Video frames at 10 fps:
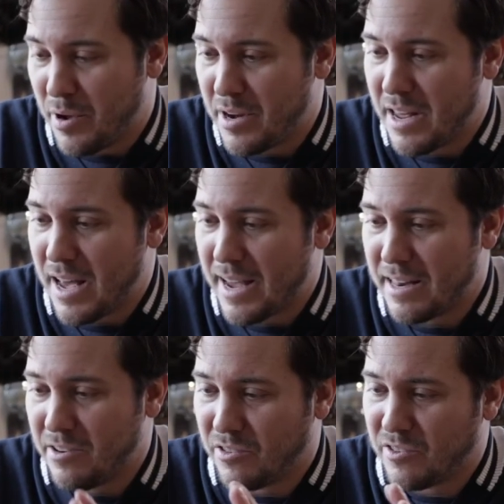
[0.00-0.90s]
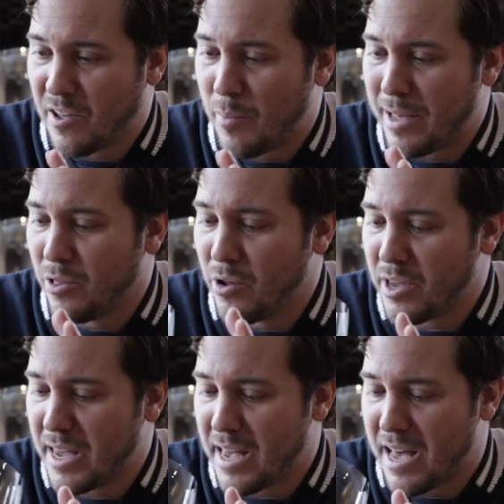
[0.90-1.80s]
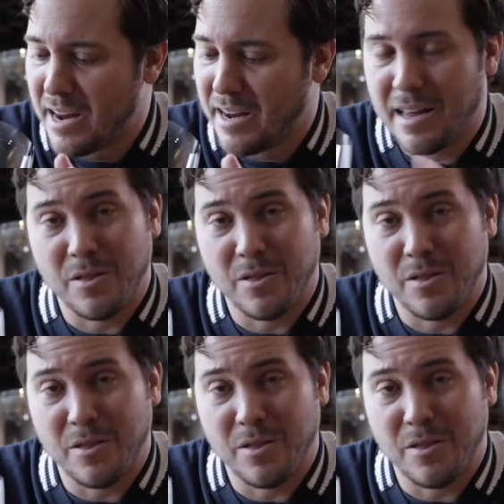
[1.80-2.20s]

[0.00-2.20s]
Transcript: but I can just tell by looking at it,